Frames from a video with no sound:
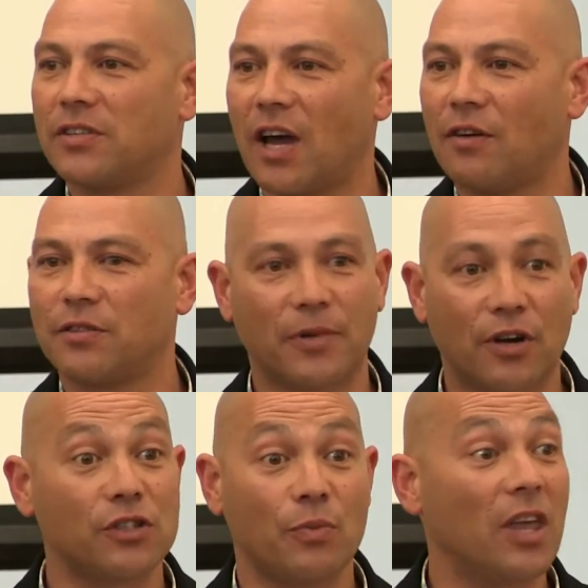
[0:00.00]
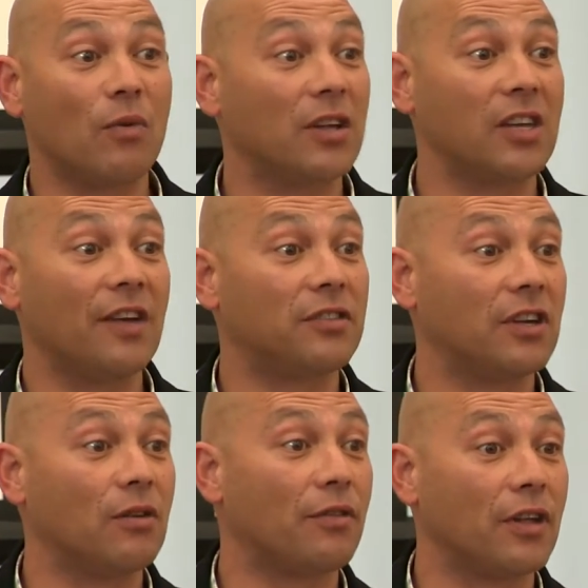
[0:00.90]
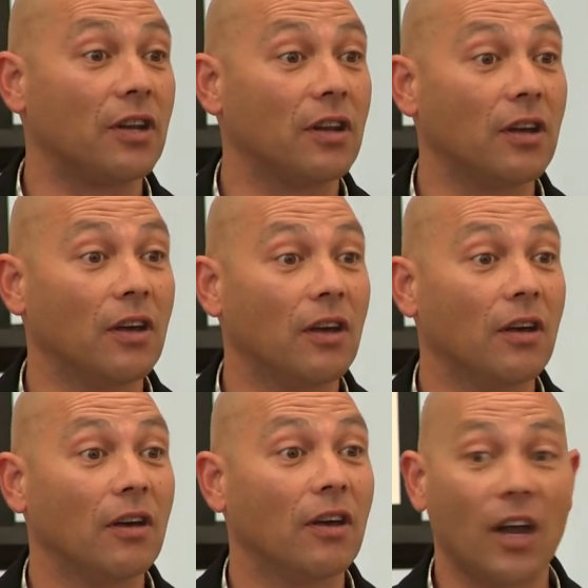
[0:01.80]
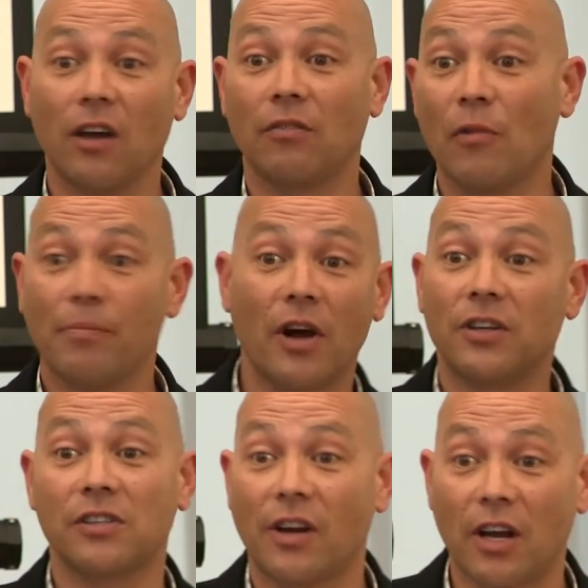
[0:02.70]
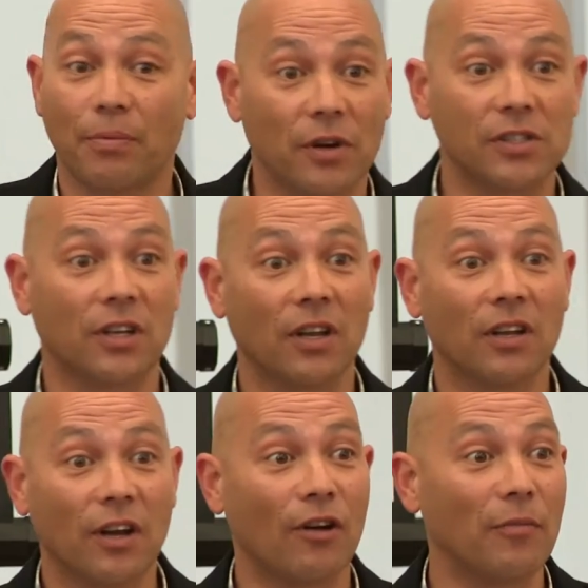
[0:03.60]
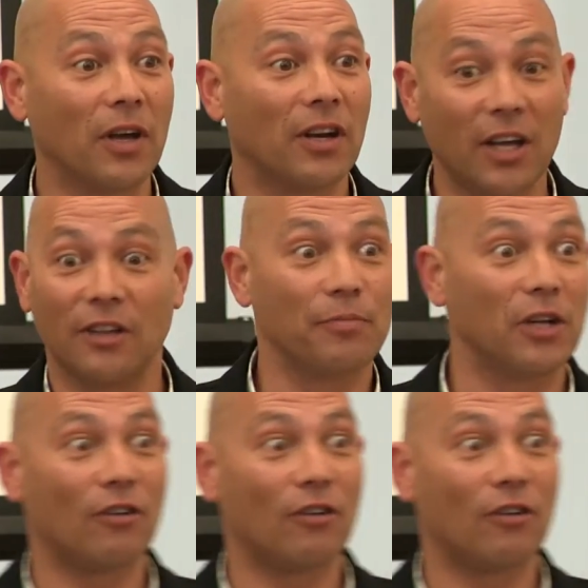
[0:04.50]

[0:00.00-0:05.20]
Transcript: ourselves because we're the ones that have to deal with it. You know, my bro just got out of prison, you know what I mean? And here's me